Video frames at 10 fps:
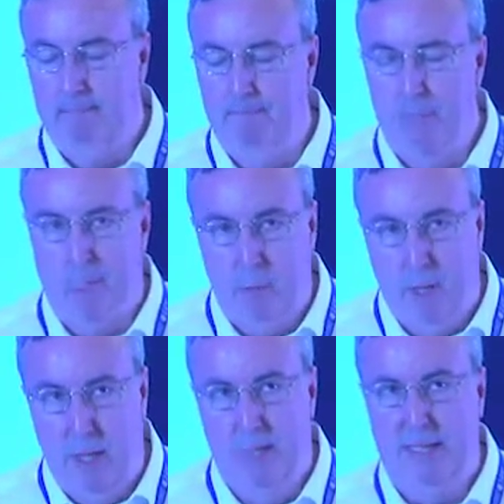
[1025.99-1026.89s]
So there
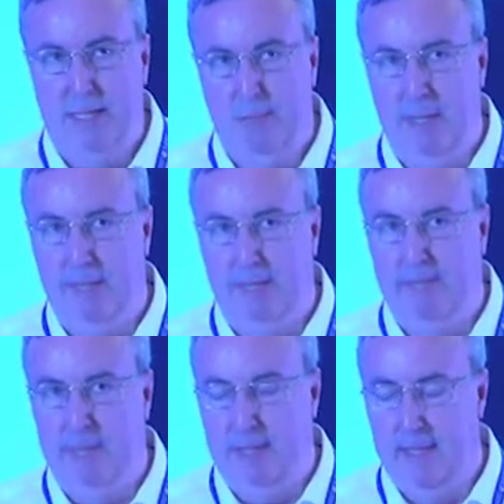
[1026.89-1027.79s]
will be this big
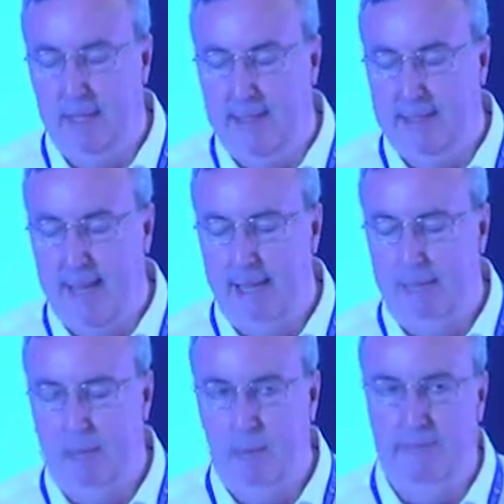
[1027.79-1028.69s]
shift in the league
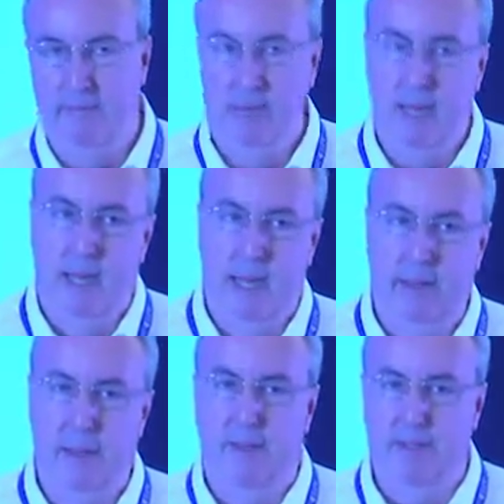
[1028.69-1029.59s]
table
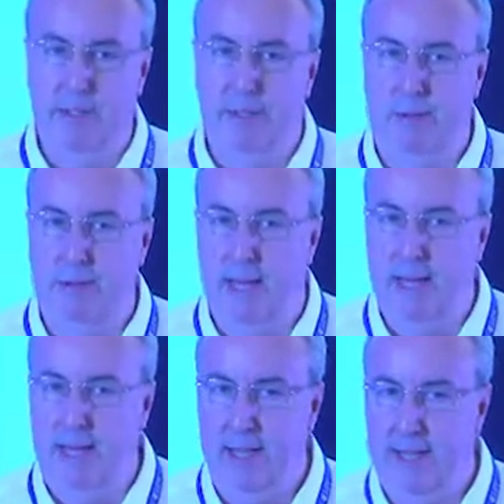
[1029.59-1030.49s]
and of course from
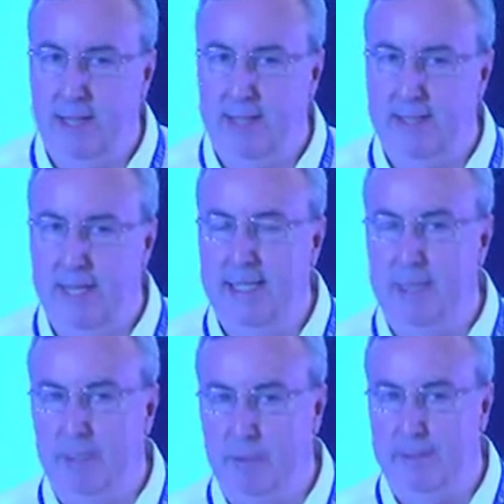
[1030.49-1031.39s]
the
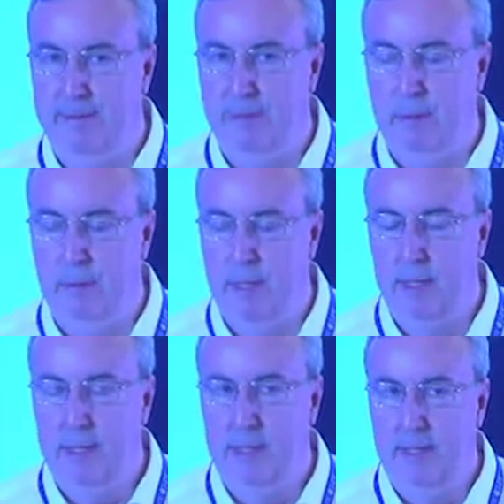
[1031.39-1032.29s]
Indonesian point of view,
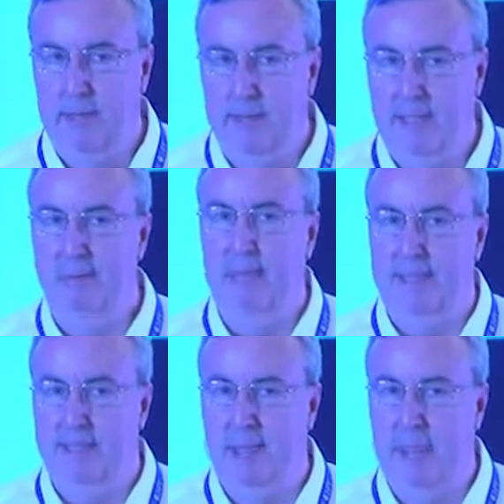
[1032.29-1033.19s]
this
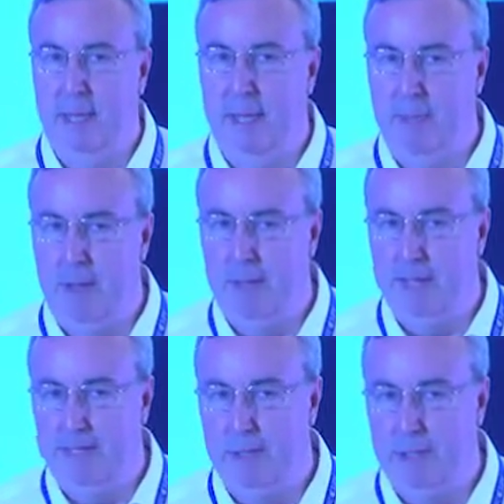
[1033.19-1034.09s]
means that your big
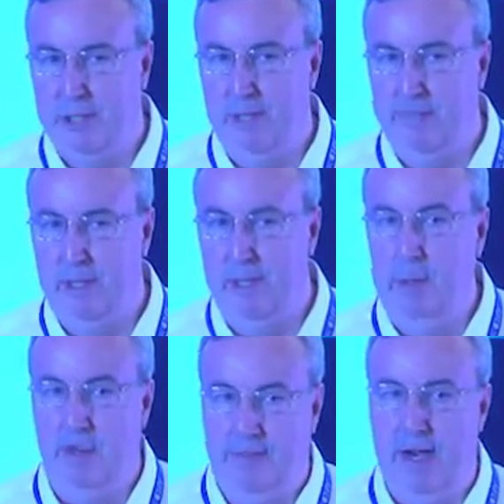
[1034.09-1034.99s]
markets will shift, and
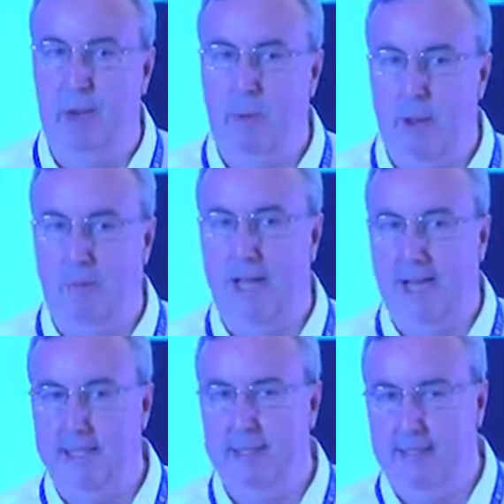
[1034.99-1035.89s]
you are very well
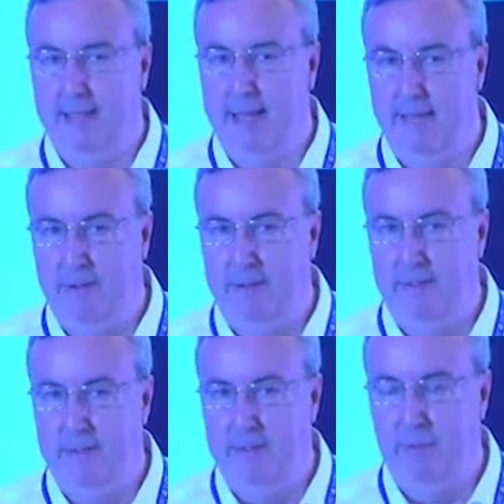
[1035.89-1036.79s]
placed to take
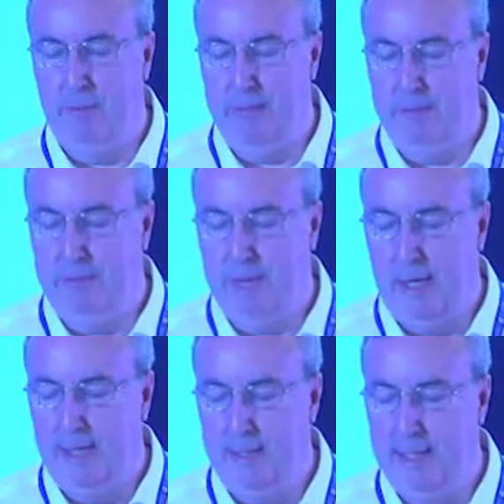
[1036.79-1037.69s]
advantage of the rise of
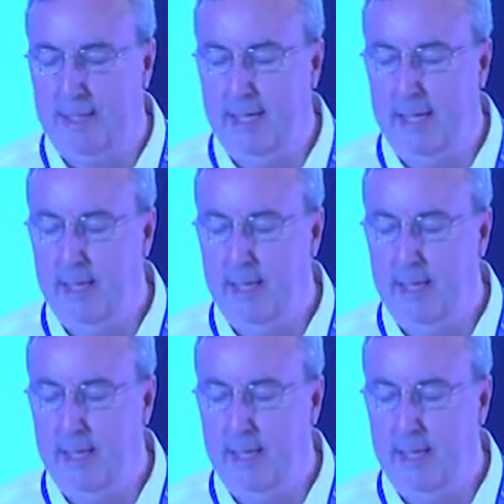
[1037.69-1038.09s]
China and India.